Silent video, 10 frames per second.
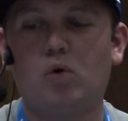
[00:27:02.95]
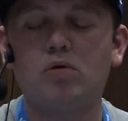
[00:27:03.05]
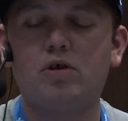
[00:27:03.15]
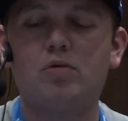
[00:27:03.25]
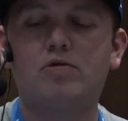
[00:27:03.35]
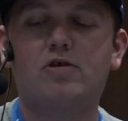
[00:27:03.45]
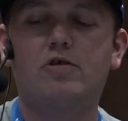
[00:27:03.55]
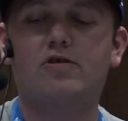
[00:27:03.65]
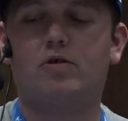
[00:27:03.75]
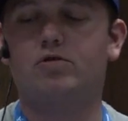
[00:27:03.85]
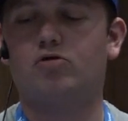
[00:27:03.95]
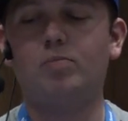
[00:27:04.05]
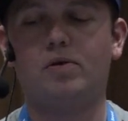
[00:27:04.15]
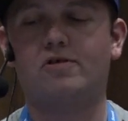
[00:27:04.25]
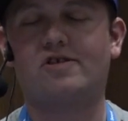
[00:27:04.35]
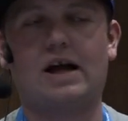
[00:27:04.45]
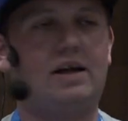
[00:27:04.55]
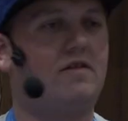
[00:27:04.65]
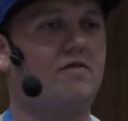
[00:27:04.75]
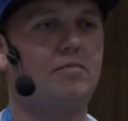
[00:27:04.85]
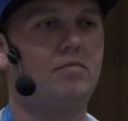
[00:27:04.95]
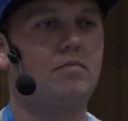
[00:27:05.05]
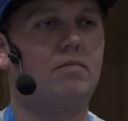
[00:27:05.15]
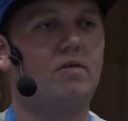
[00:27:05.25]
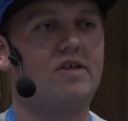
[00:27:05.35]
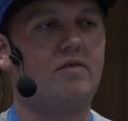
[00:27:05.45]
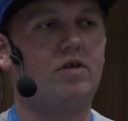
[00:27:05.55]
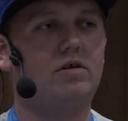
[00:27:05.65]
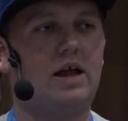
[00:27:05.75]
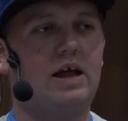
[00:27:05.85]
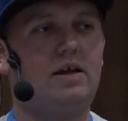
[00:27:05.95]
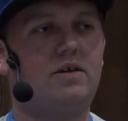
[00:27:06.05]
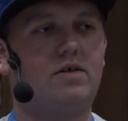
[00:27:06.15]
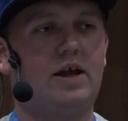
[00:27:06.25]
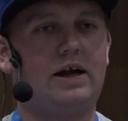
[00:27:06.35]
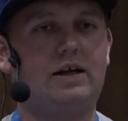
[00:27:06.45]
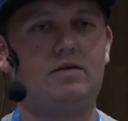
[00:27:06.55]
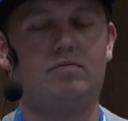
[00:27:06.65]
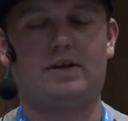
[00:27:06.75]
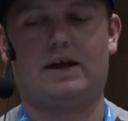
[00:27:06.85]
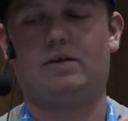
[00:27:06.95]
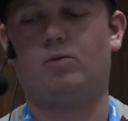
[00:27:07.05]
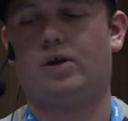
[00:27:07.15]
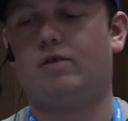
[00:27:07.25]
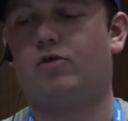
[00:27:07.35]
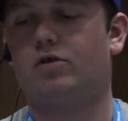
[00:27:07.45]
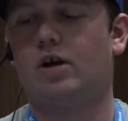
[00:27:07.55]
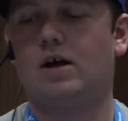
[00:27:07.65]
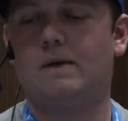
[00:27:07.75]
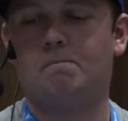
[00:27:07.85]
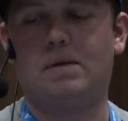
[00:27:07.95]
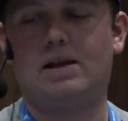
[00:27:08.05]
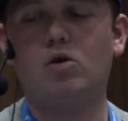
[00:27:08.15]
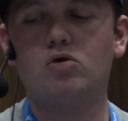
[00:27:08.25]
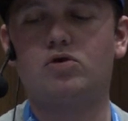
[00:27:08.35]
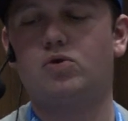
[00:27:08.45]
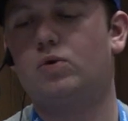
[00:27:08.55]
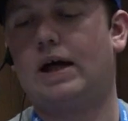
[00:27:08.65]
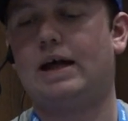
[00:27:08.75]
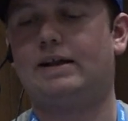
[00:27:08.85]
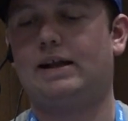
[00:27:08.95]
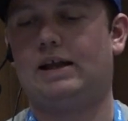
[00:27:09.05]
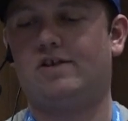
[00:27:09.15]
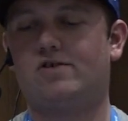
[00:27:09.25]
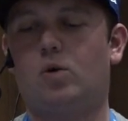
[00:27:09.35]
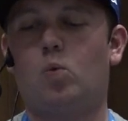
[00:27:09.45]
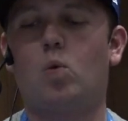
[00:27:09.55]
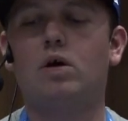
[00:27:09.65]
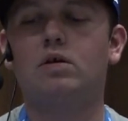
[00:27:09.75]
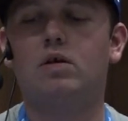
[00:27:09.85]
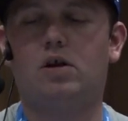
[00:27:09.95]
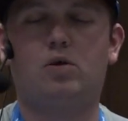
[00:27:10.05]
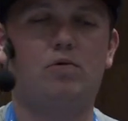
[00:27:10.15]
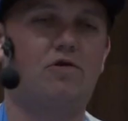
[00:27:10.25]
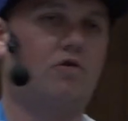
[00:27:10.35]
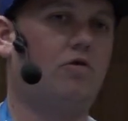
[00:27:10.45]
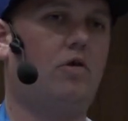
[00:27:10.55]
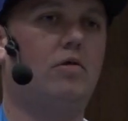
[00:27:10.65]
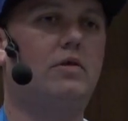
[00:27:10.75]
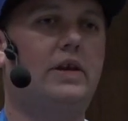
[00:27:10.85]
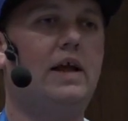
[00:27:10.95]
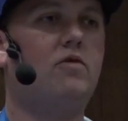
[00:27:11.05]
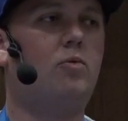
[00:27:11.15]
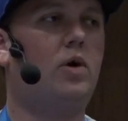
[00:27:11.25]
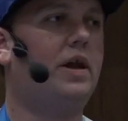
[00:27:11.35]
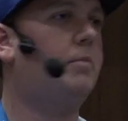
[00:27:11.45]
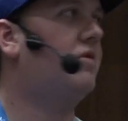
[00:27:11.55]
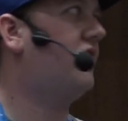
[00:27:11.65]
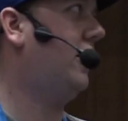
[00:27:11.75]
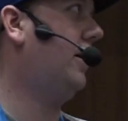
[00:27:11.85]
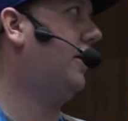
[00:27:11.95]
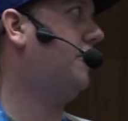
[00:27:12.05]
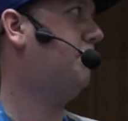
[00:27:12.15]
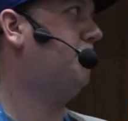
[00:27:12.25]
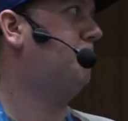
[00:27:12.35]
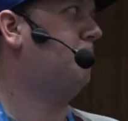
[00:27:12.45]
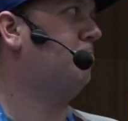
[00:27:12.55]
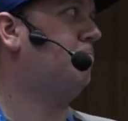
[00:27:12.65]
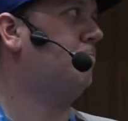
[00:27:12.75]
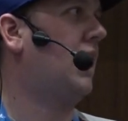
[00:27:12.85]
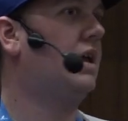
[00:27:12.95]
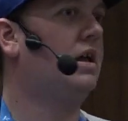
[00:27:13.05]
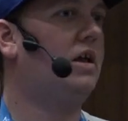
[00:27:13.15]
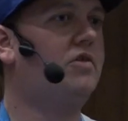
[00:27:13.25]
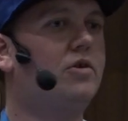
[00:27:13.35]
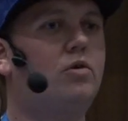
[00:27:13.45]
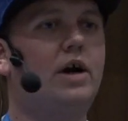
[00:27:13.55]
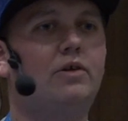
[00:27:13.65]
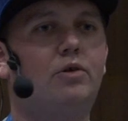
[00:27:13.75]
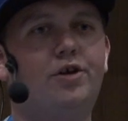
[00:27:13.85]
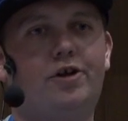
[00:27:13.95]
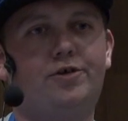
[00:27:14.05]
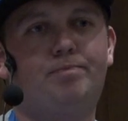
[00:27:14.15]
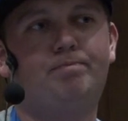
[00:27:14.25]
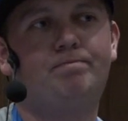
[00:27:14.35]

All users on Drupal sites, 7, 8, 9, 10, whatever, belong to at least one user role. That's what I'm saying. Is it correct or not?